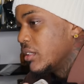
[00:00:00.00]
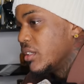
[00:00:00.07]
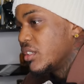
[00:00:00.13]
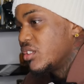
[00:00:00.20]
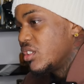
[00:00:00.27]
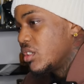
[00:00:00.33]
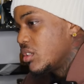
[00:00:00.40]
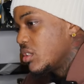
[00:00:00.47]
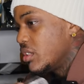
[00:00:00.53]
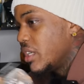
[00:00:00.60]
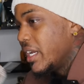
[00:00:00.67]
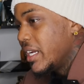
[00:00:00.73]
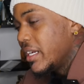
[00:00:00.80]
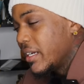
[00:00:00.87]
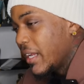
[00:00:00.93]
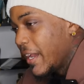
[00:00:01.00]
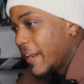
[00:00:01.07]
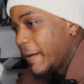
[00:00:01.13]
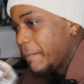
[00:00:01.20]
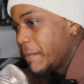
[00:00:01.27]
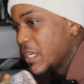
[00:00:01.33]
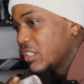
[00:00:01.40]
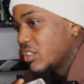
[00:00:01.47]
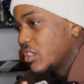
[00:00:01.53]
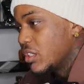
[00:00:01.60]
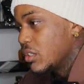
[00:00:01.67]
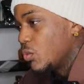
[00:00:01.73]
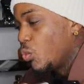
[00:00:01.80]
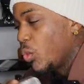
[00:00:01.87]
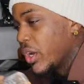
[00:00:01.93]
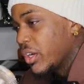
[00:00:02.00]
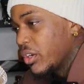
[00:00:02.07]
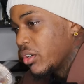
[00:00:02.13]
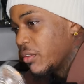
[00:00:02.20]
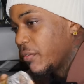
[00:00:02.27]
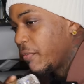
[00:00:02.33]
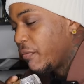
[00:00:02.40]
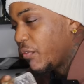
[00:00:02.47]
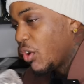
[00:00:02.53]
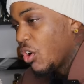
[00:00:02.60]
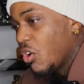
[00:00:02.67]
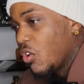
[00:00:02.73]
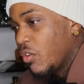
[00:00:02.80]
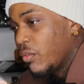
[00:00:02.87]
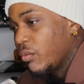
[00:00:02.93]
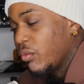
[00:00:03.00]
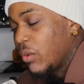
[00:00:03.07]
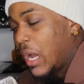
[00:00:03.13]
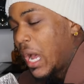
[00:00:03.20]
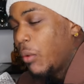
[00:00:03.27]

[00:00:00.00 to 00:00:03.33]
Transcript: This is date night. This is winter, fall.